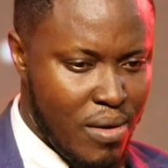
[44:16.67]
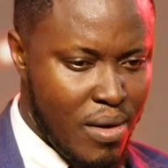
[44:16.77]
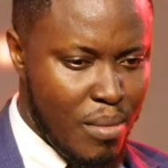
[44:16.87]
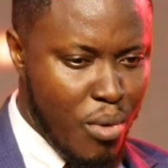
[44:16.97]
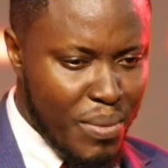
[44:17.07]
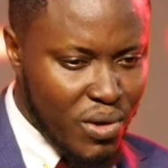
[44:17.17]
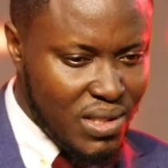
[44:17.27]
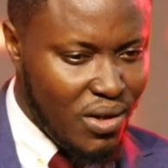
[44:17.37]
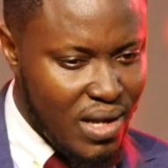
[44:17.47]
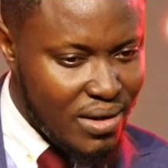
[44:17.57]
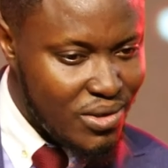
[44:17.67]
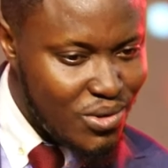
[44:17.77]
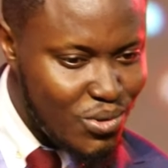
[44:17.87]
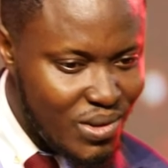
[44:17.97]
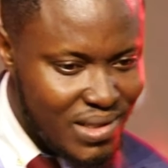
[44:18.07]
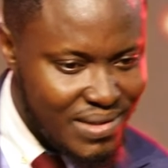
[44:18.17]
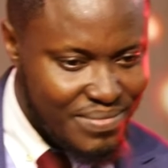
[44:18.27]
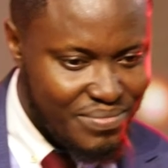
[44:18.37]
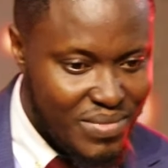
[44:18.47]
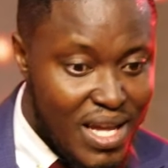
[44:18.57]
But because the lawyer does not know
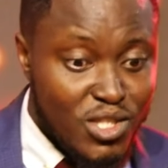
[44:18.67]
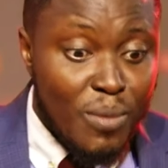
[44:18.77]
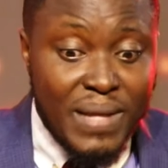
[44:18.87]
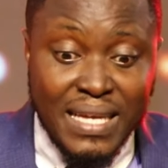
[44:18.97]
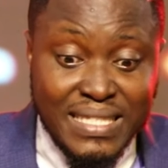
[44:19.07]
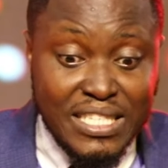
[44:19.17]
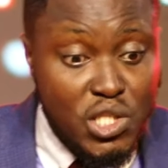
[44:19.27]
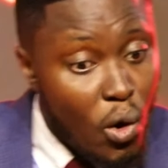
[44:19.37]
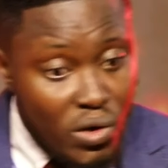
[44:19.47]
it, sometimes the judge